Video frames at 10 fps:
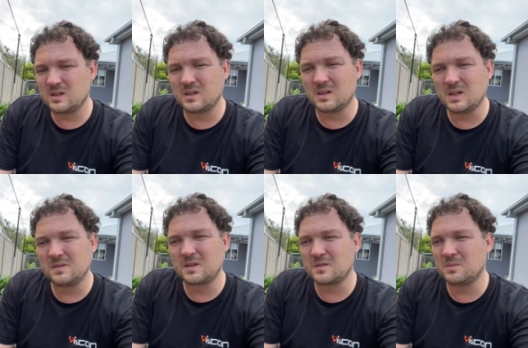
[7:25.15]
The
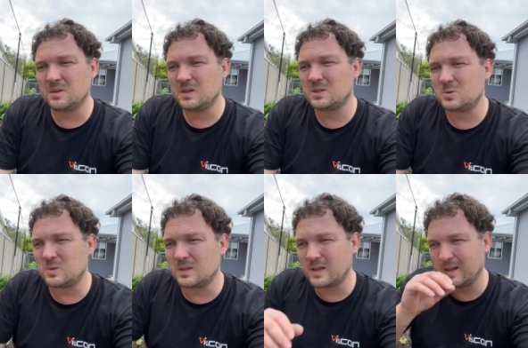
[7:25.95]
leaves of the
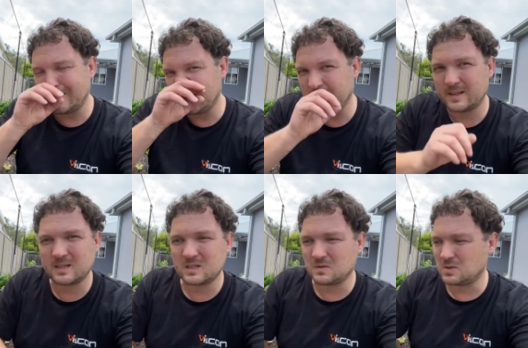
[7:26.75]
beetroot and the
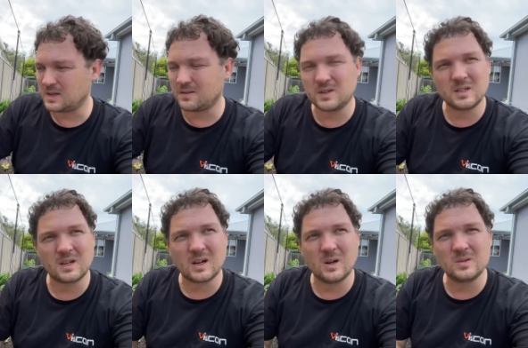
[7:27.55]
lettuce will cover the
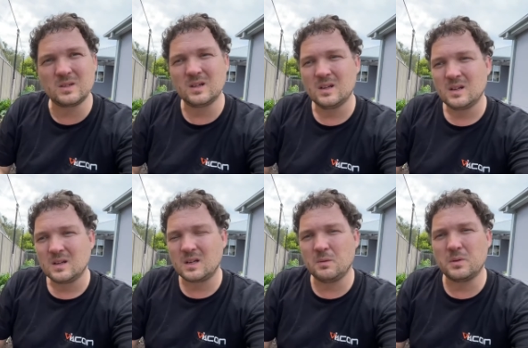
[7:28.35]
ground,
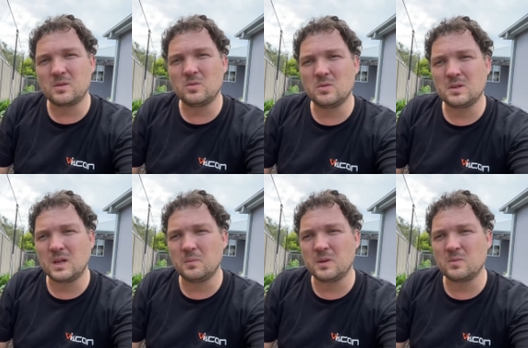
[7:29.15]
keep it cool,
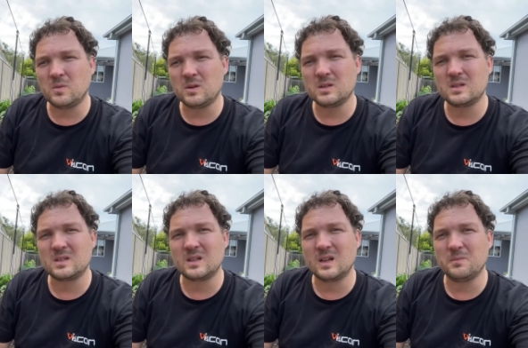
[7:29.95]
keep it
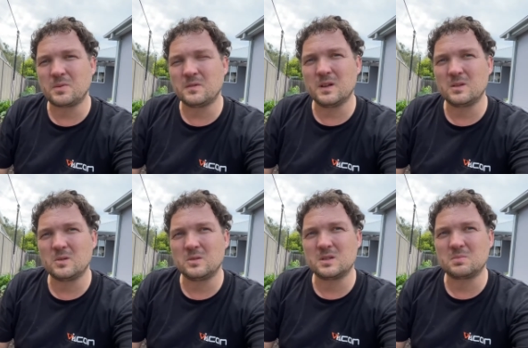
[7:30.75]
moist, and prevent
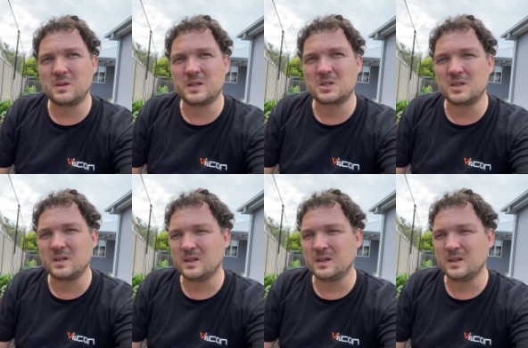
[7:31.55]
all the splashing,